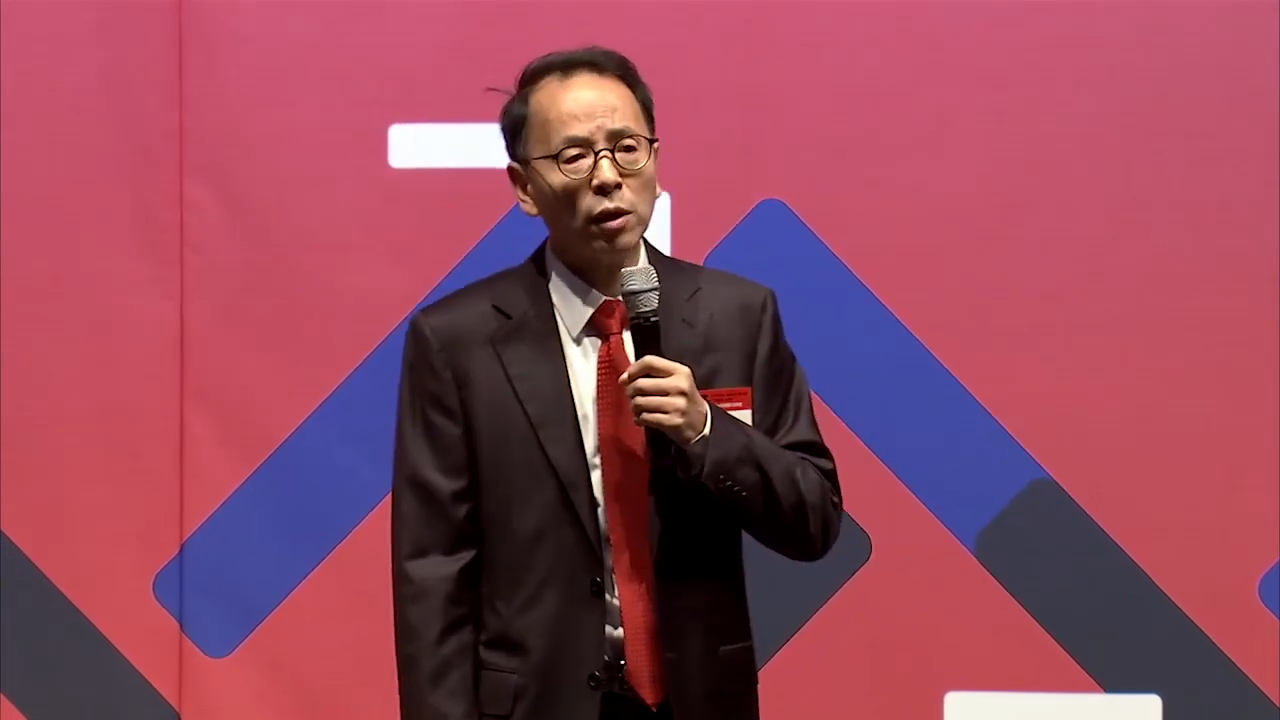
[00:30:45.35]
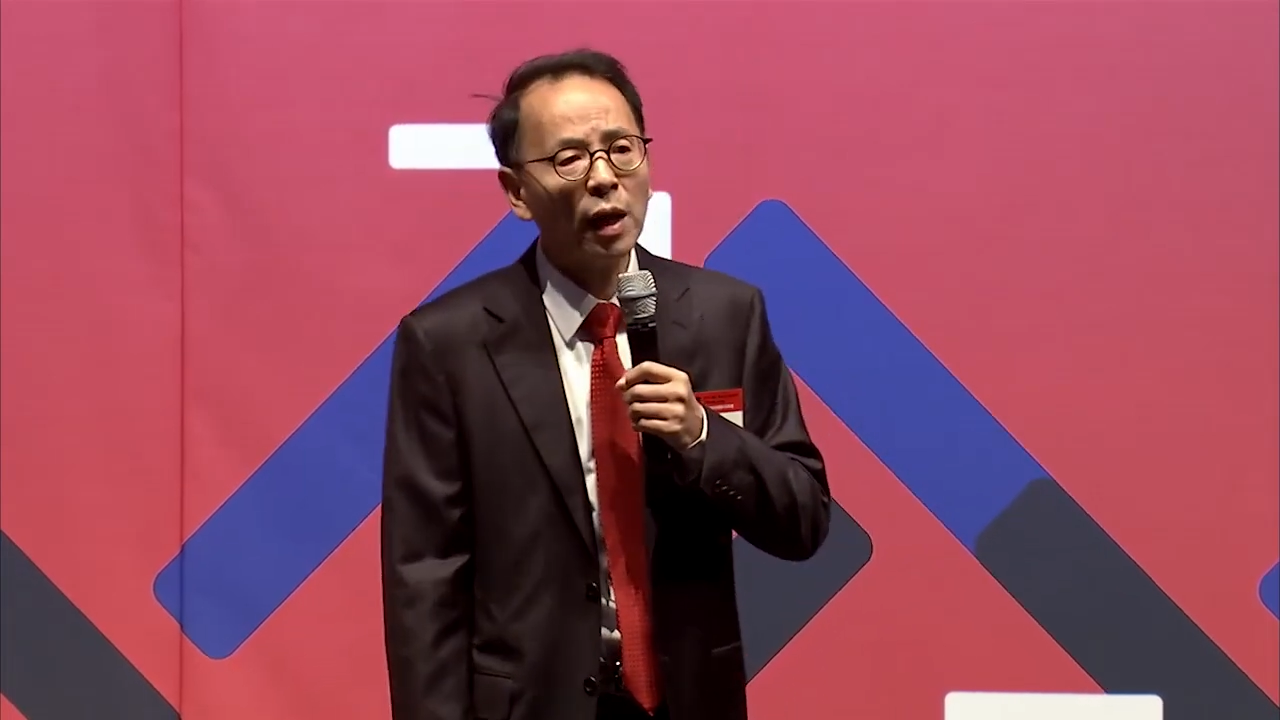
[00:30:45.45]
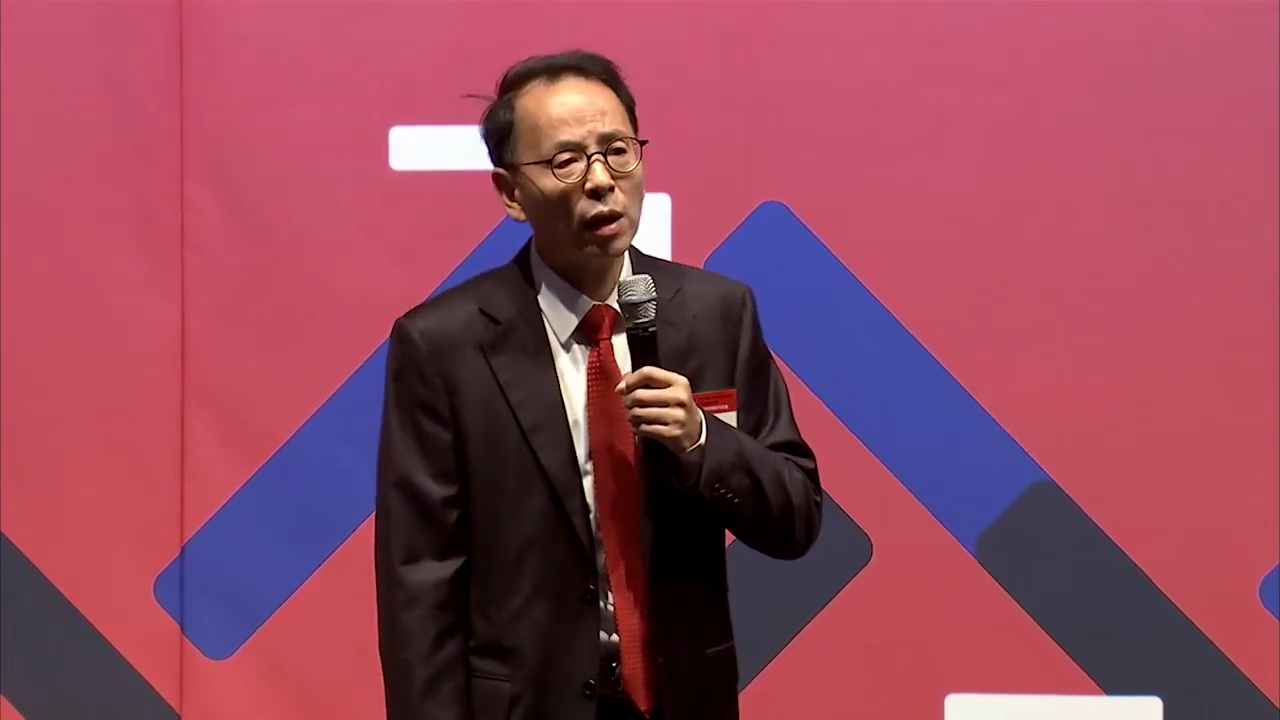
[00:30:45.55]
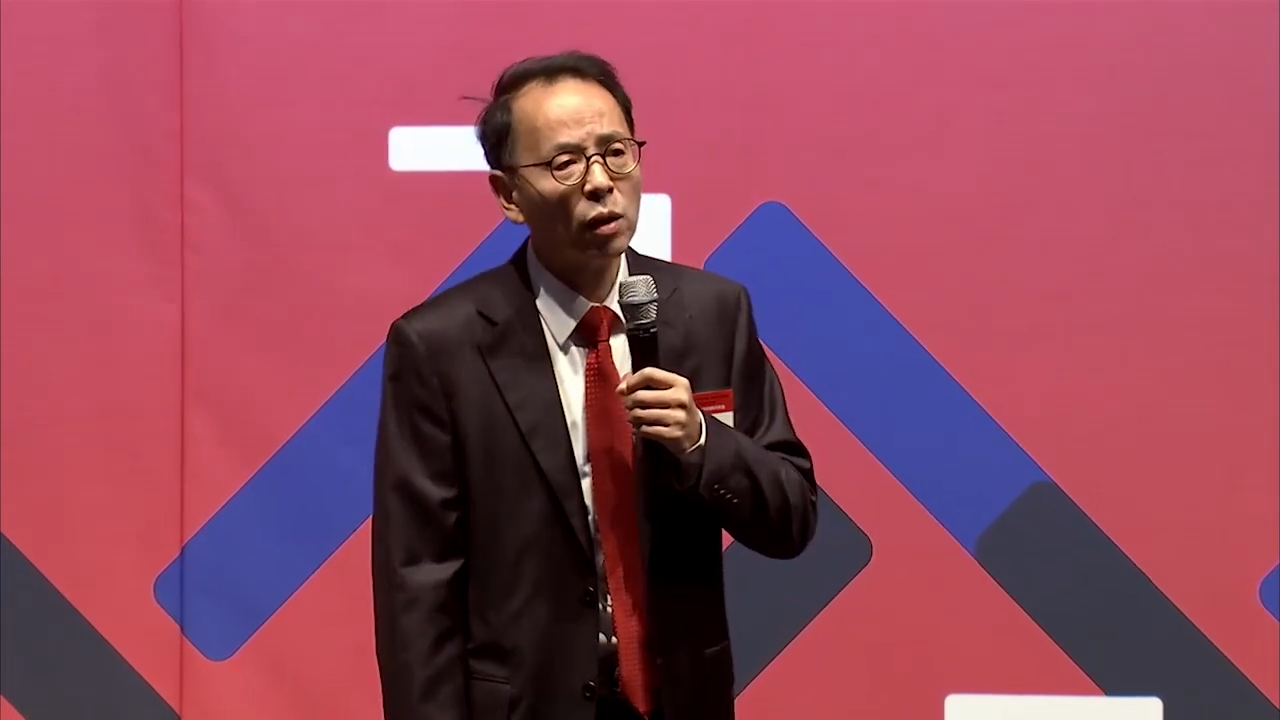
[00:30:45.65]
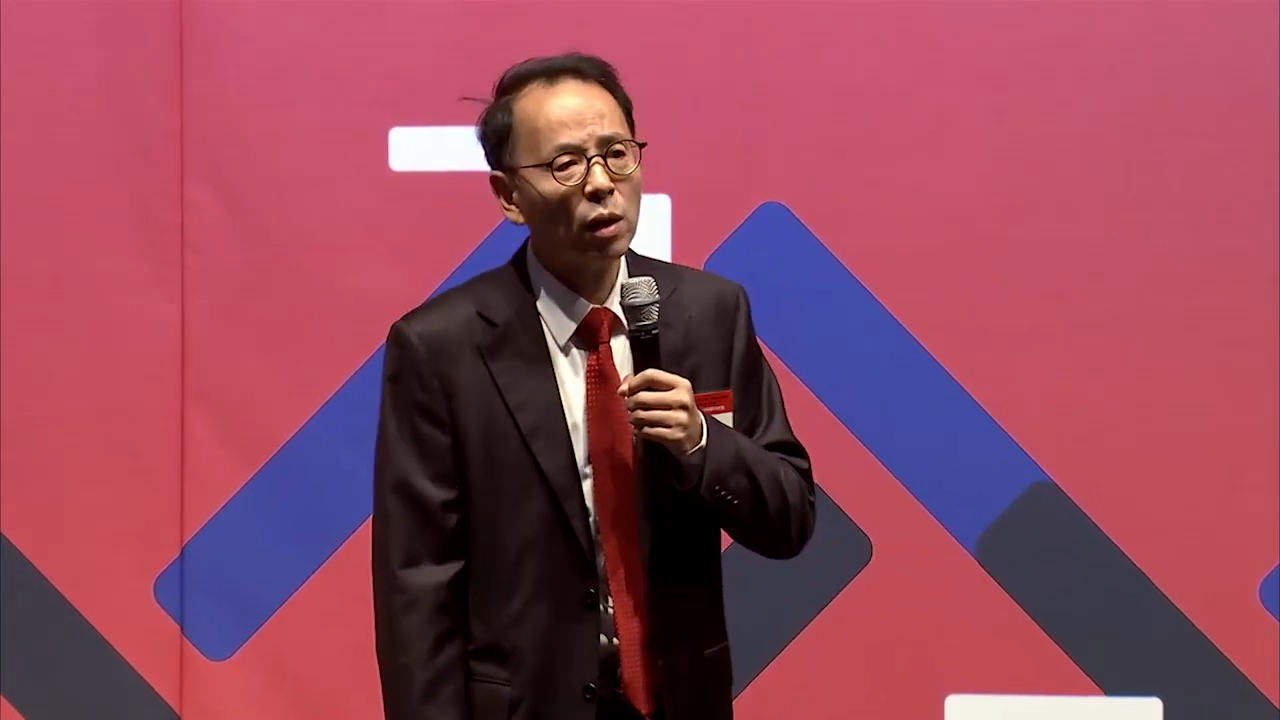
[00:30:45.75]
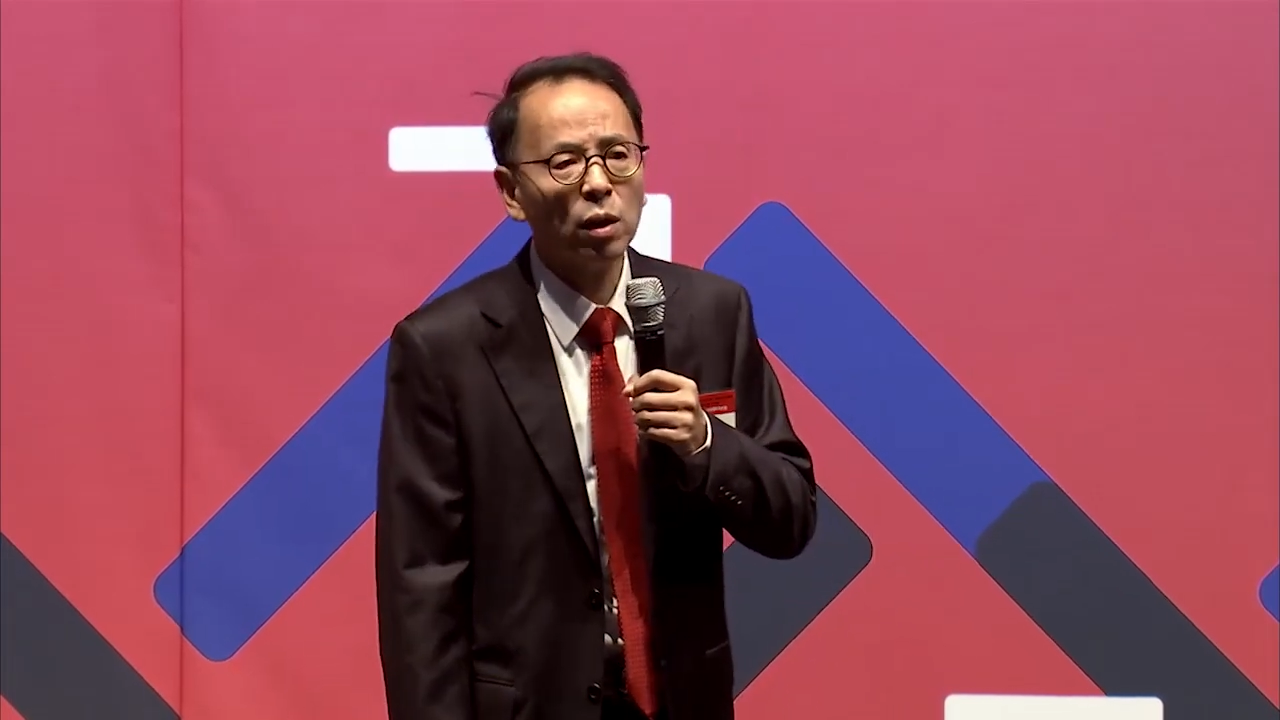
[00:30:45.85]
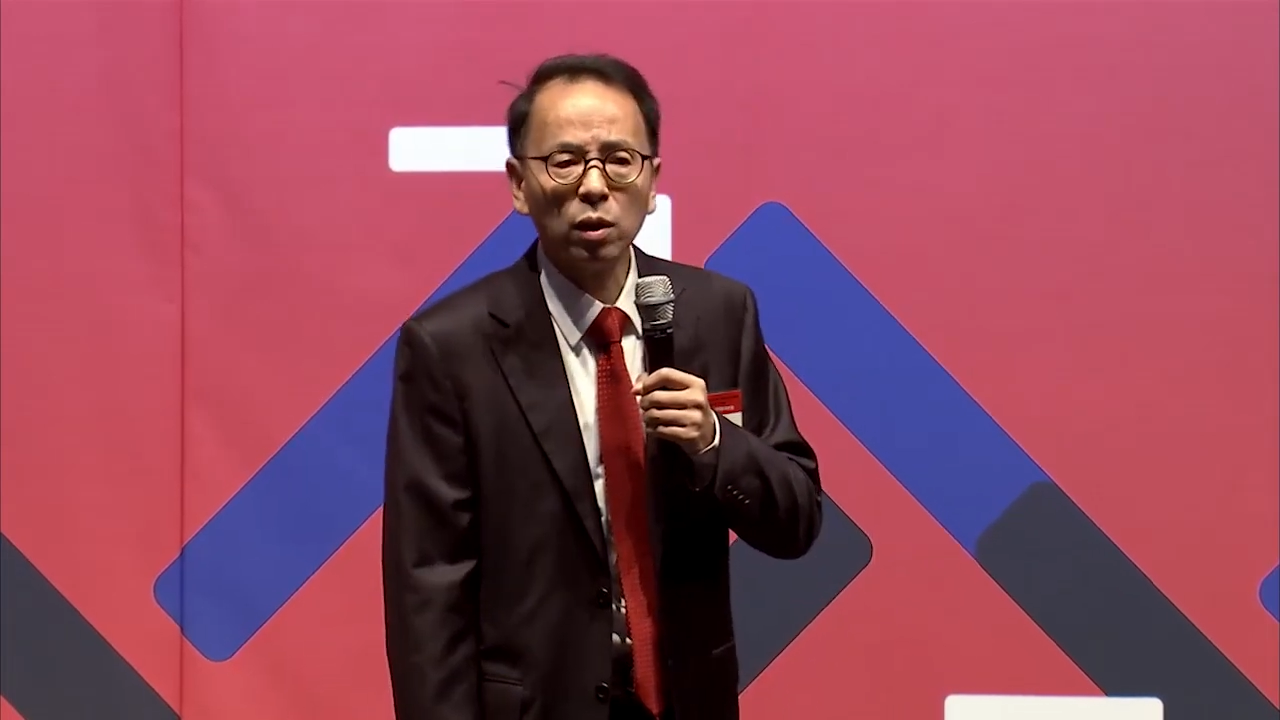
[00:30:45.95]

States?